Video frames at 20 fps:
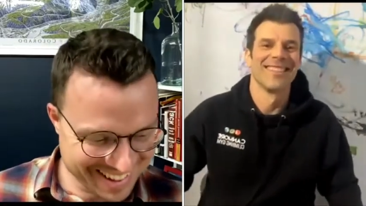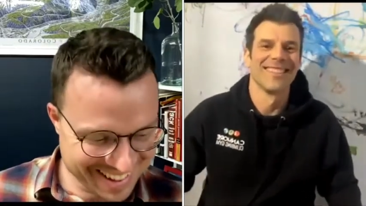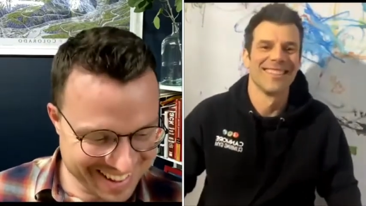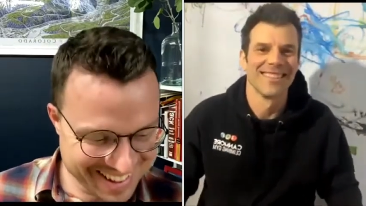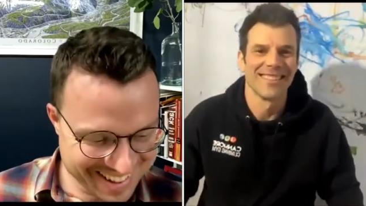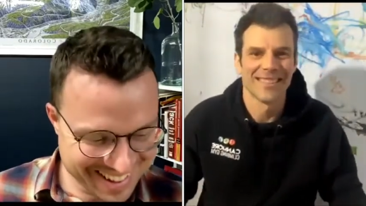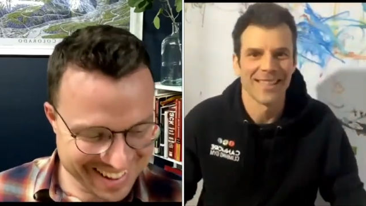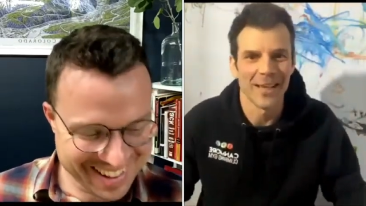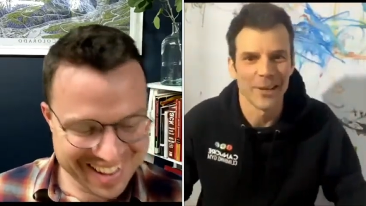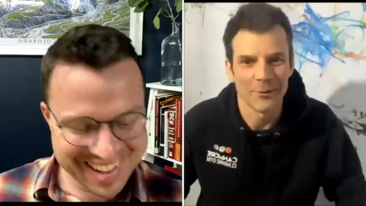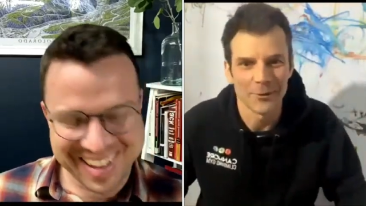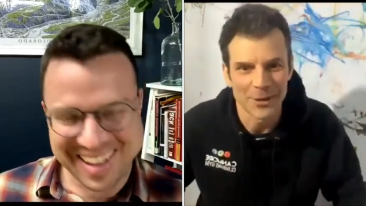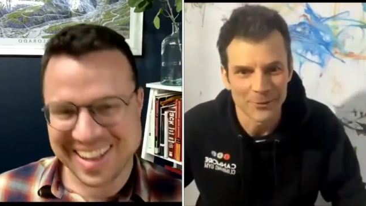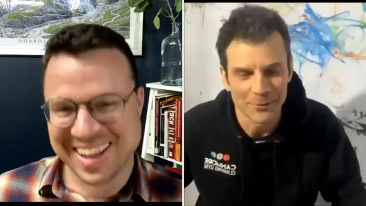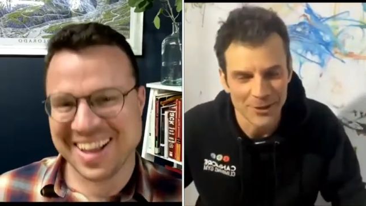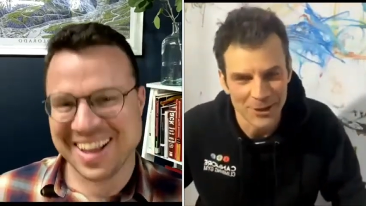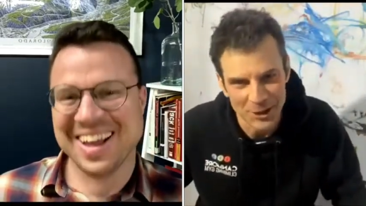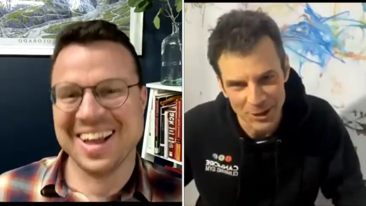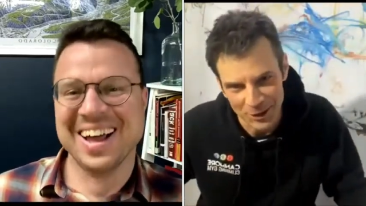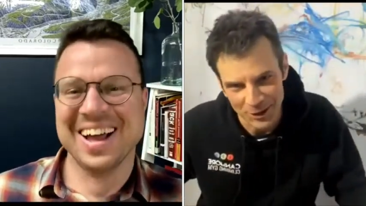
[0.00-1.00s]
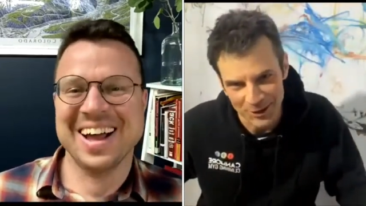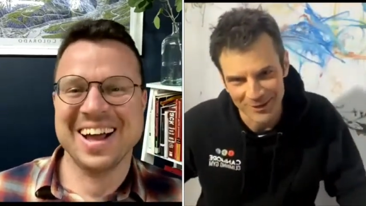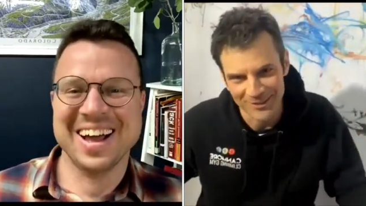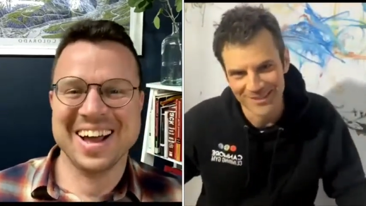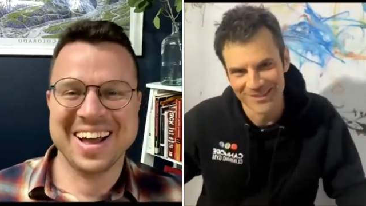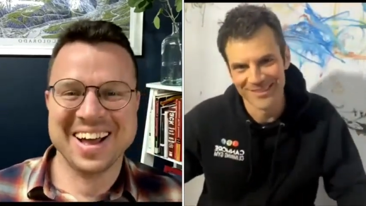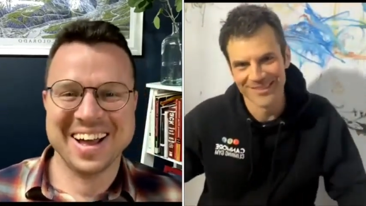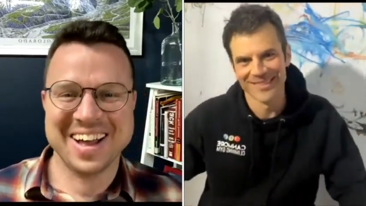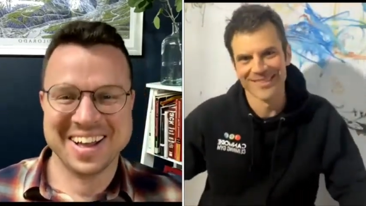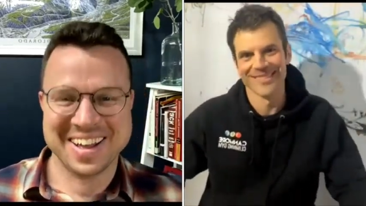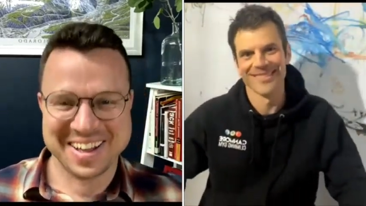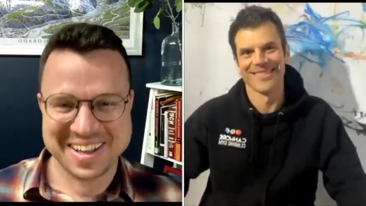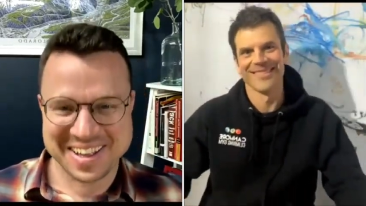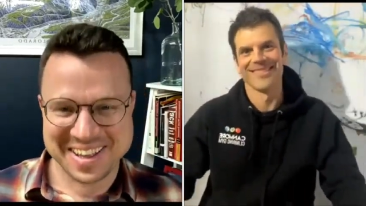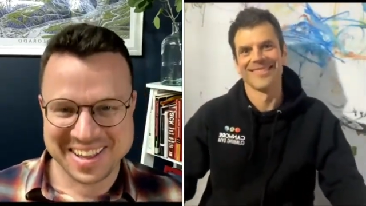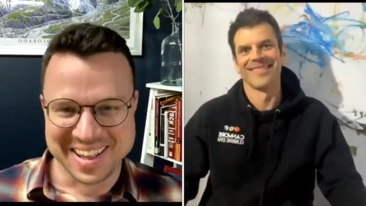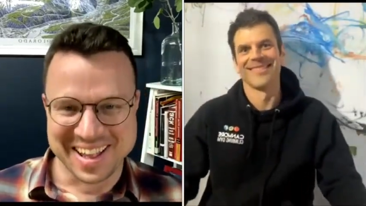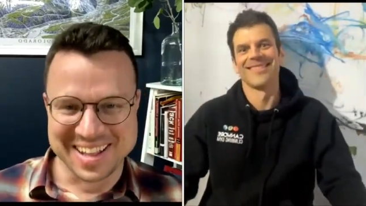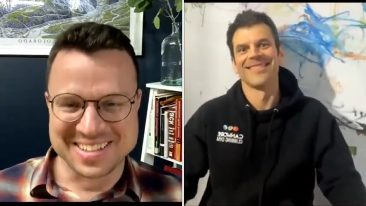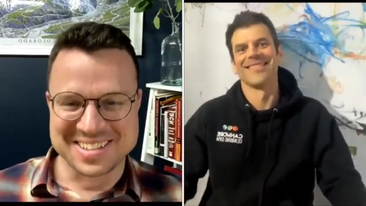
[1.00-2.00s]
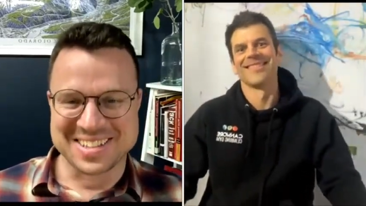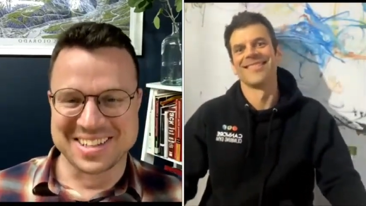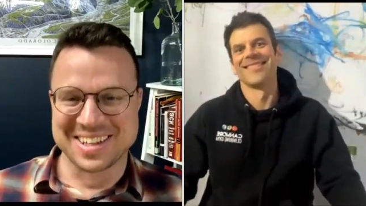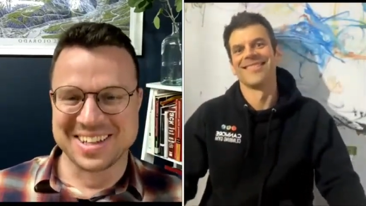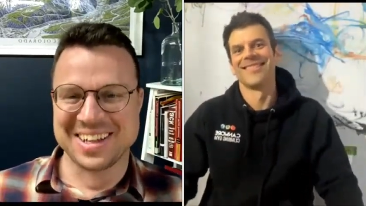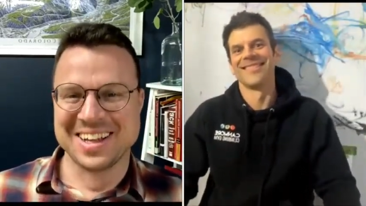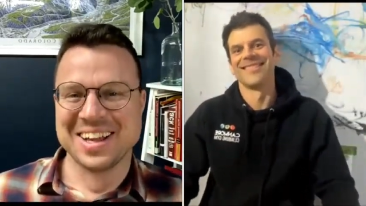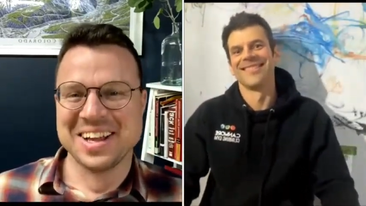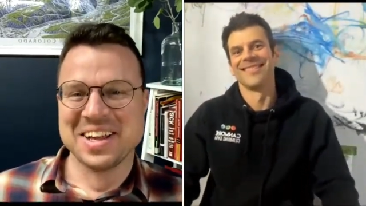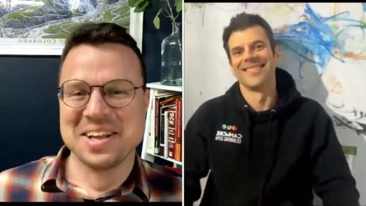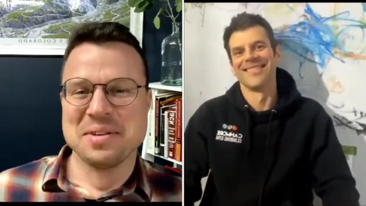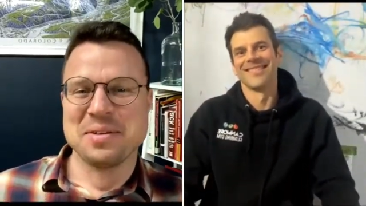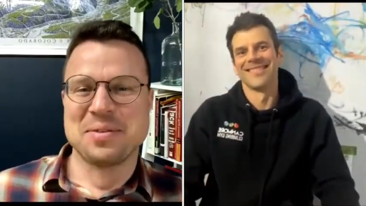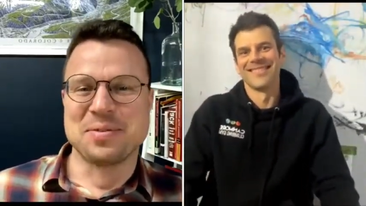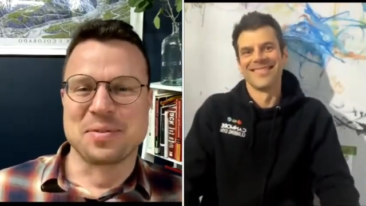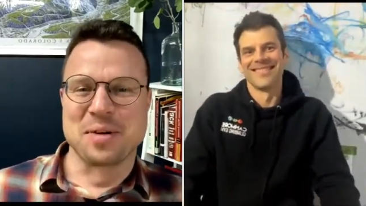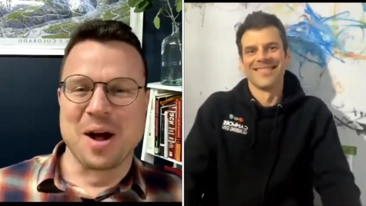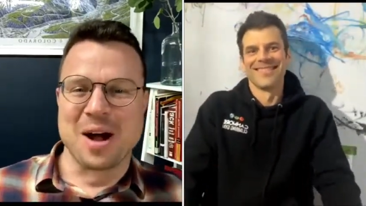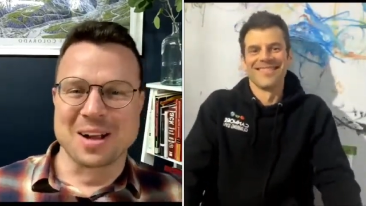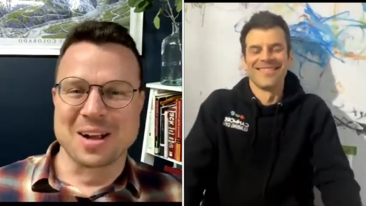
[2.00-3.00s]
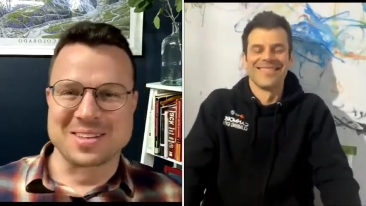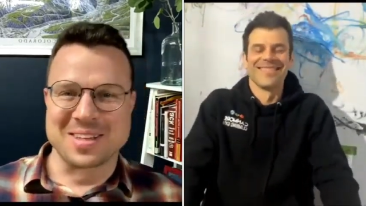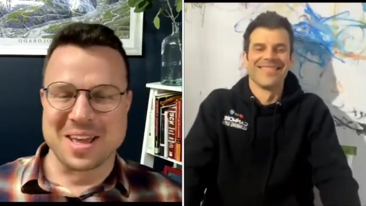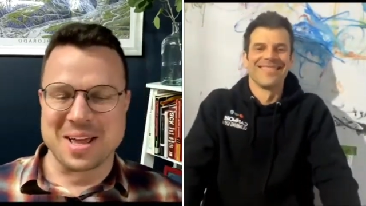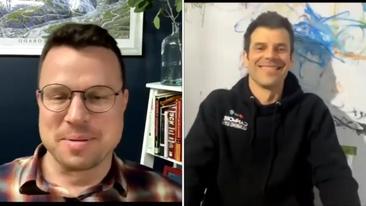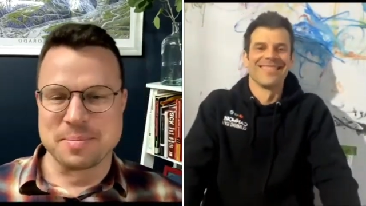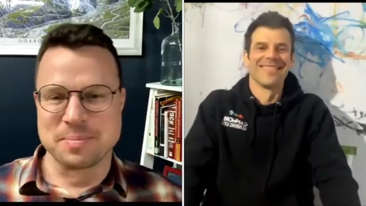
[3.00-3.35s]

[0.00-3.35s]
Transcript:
Speaker 1: Safety feature.
Speaker 2: That's frog tape.